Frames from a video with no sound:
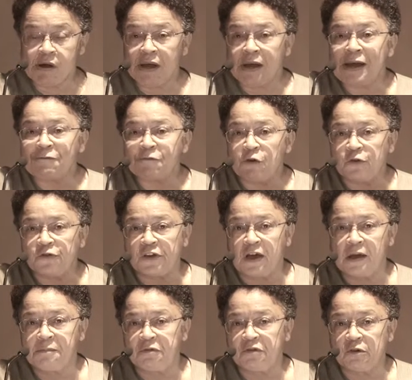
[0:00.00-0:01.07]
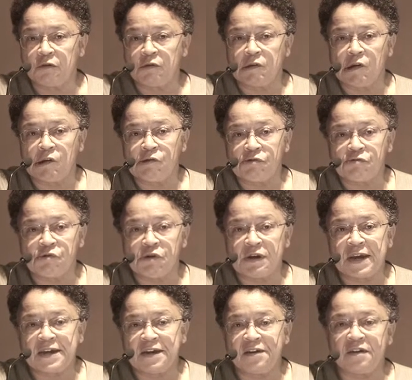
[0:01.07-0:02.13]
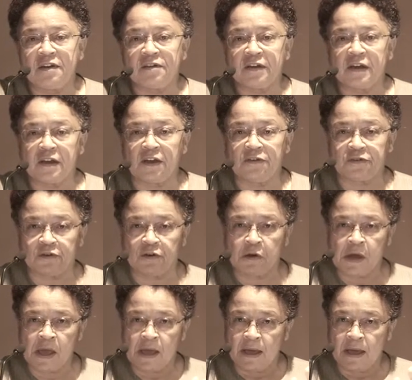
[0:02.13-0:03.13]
I haven't got time to go through in any detail as to